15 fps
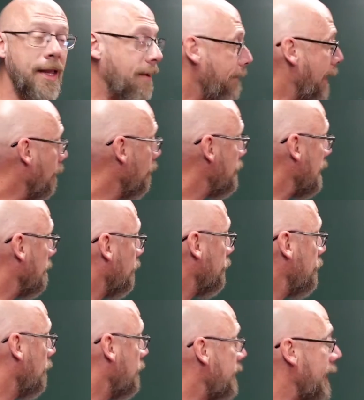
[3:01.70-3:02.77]
if I was able
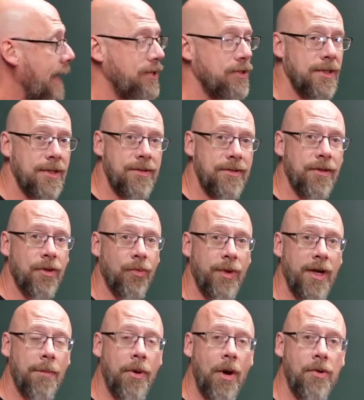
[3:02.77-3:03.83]
to attach this to the
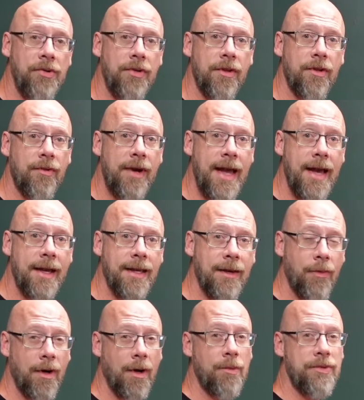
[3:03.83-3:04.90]
rear post of the rack
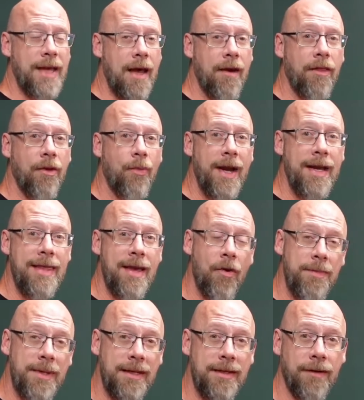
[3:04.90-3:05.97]
where it was out of the way, that
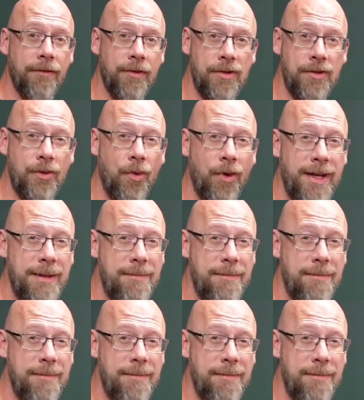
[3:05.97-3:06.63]
would be a different story,